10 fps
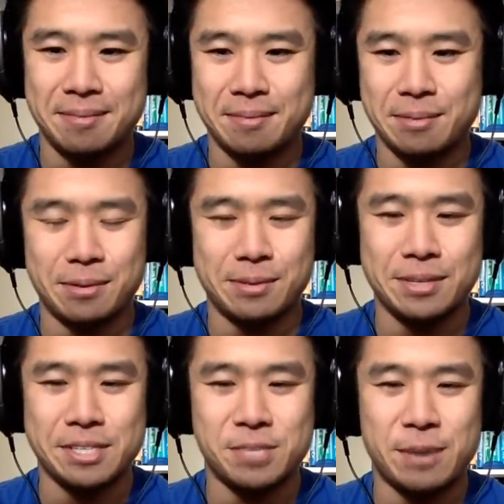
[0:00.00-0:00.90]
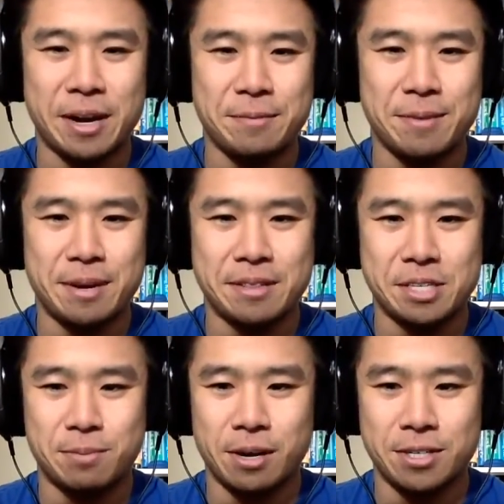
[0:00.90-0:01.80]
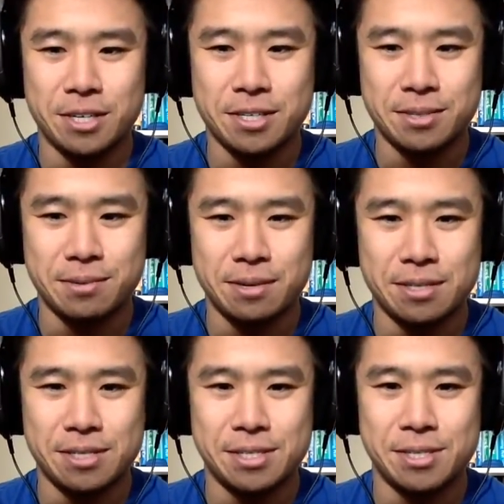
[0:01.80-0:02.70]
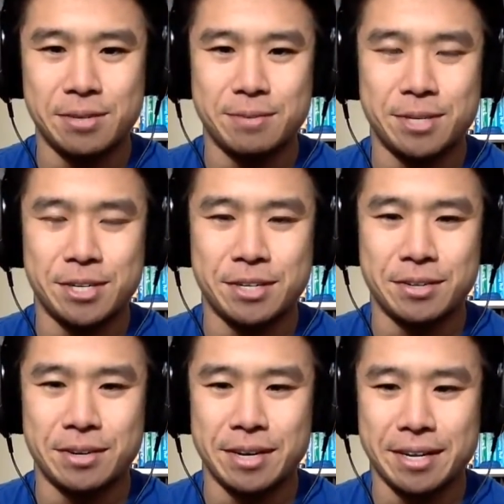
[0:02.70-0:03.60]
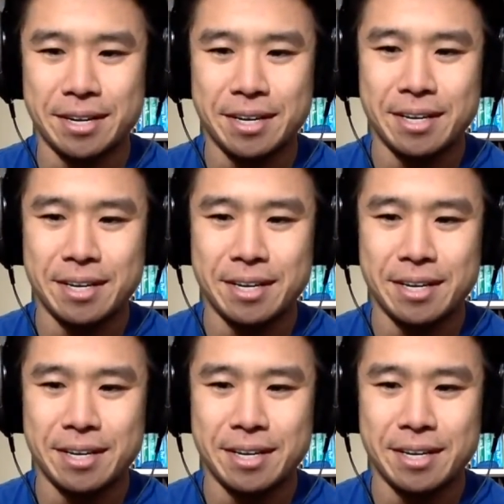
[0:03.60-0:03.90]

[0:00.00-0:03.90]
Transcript: What really inspired me about this project was doing machine learning